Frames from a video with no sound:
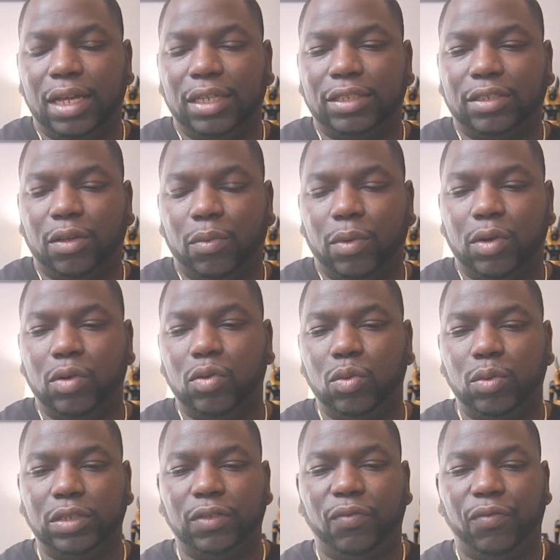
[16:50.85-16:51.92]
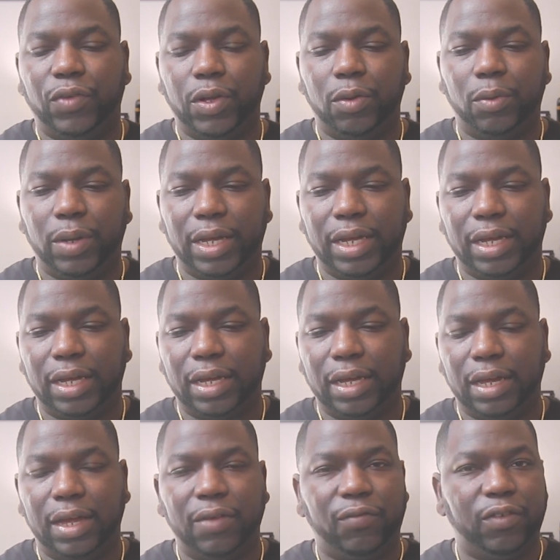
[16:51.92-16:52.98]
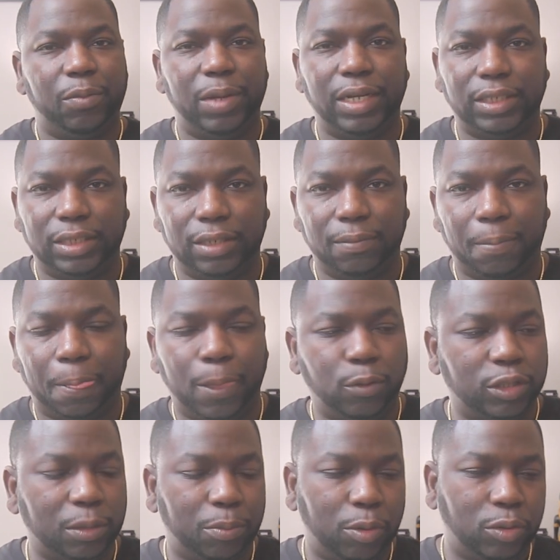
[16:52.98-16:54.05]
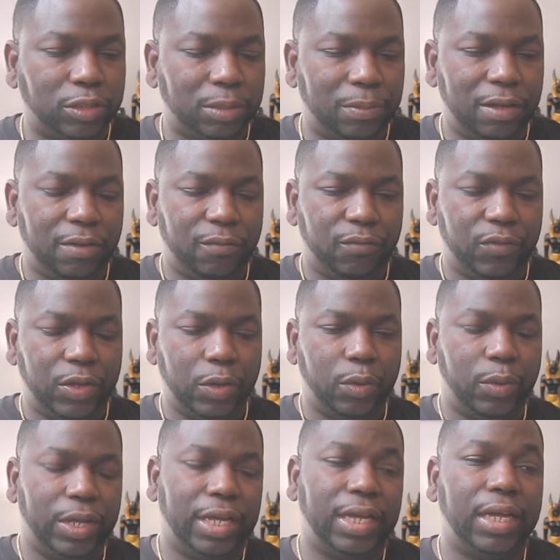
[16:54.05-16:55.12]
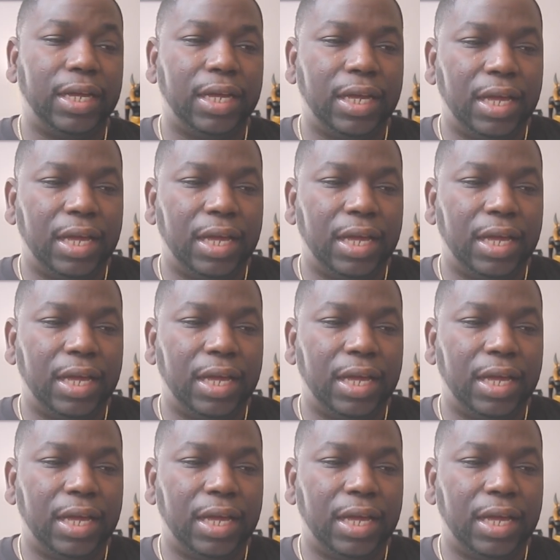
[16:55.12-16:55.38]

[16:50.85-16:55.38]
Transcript: someone who is viewing information, who's supposed to be viewing,